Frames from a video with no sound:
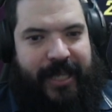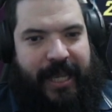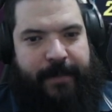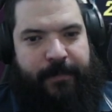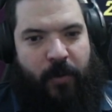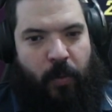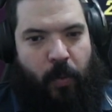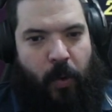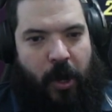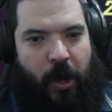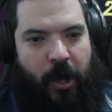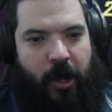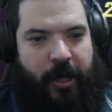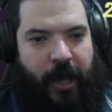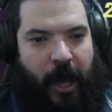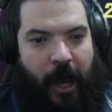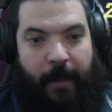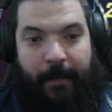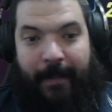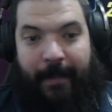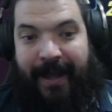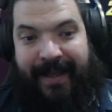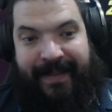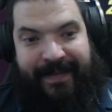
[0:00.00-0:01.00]
to work
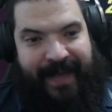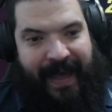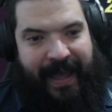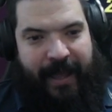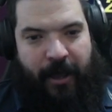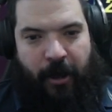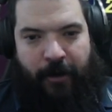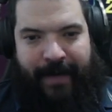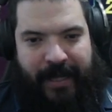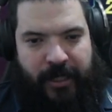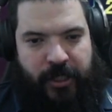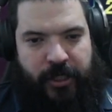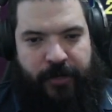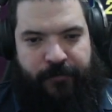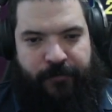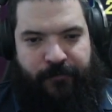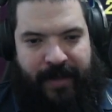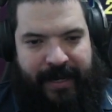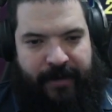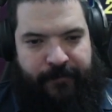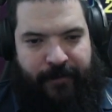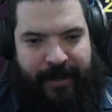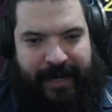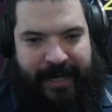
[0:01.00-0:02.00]
up, they are actually
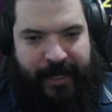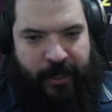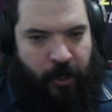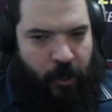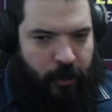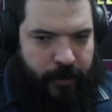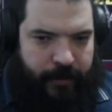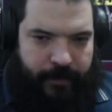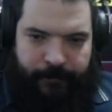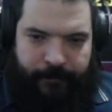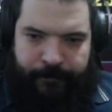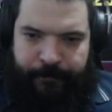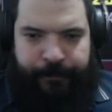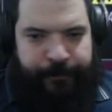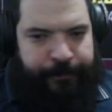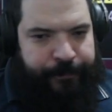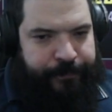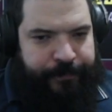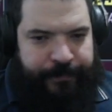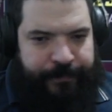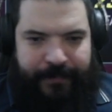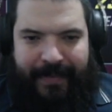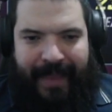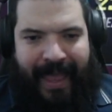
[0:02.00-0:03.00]
really, really good.
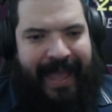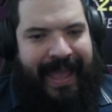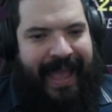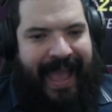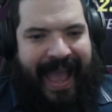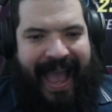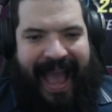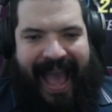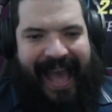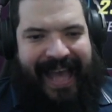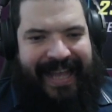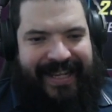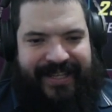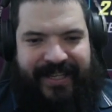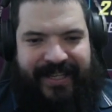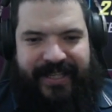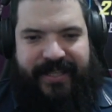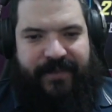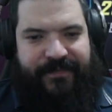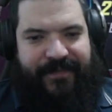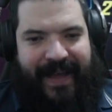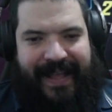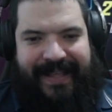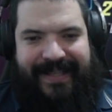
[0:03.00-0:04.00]
As is
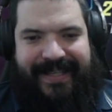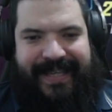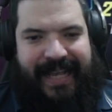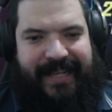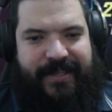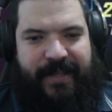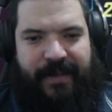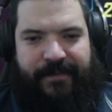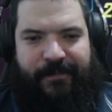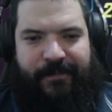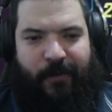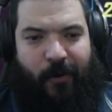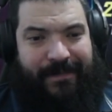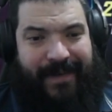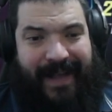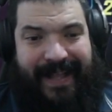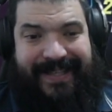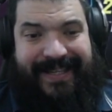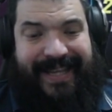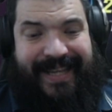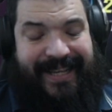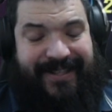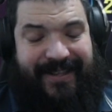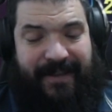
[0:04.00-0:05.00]
the Fantastic Four.
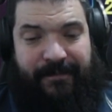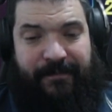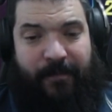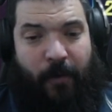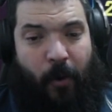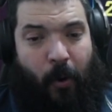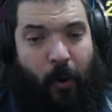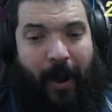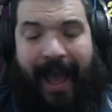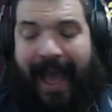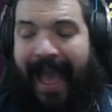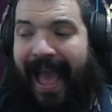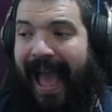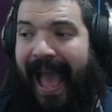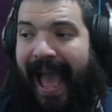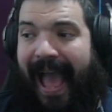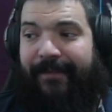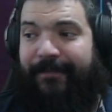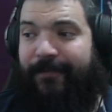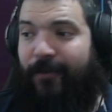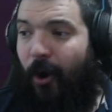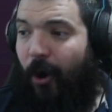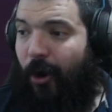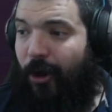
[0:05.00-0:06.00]
Fantastic Four
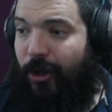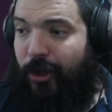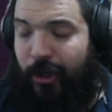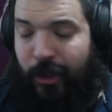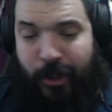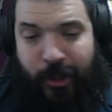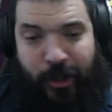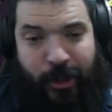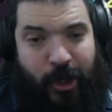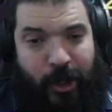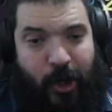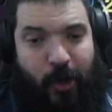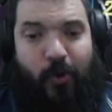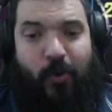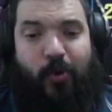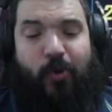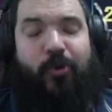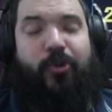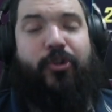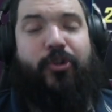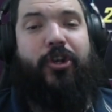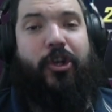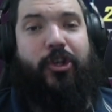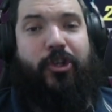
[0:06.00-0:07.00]
have got
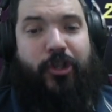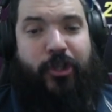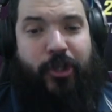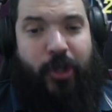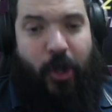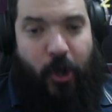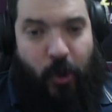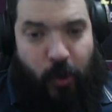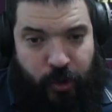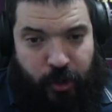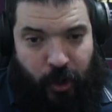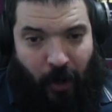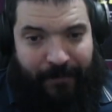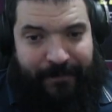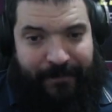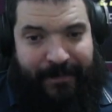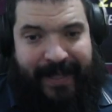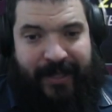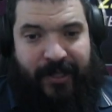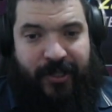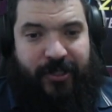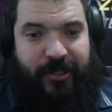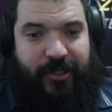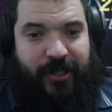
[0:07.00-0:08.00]
huge, huge
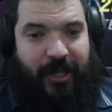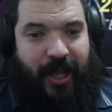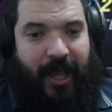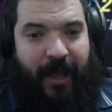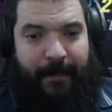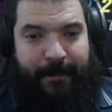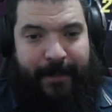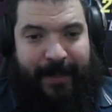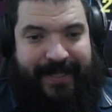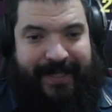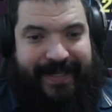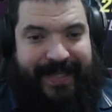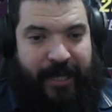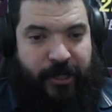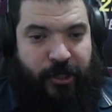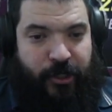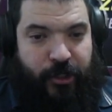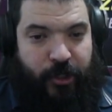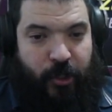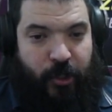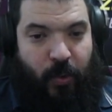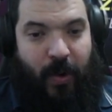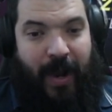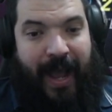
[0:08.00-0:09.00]
offense
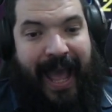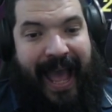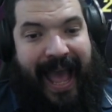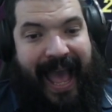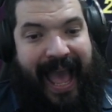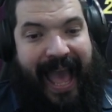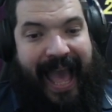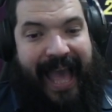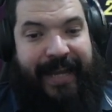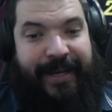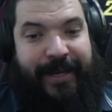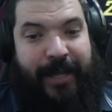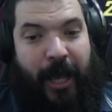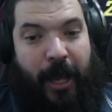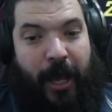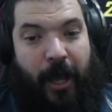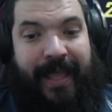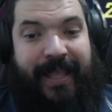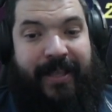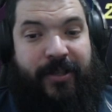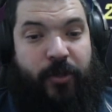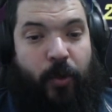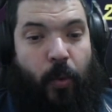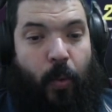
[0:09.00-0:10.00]
potential, and
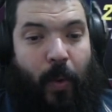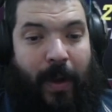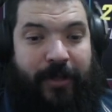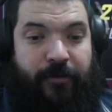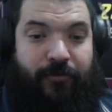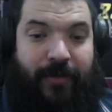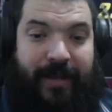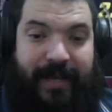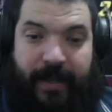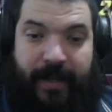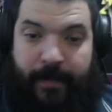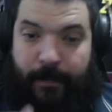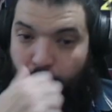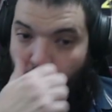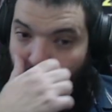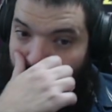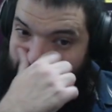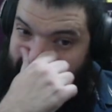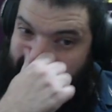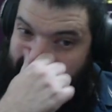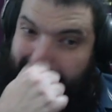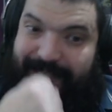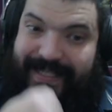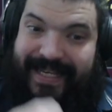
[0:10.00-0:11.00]
it's always really
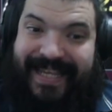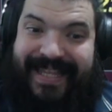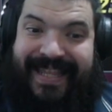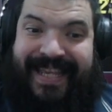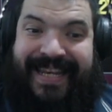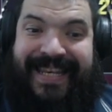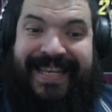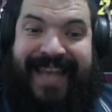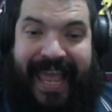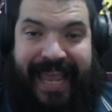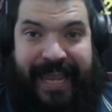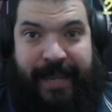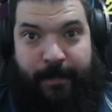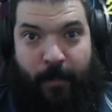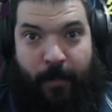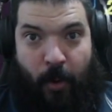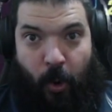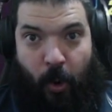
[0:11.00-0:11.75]
important to see the Namor.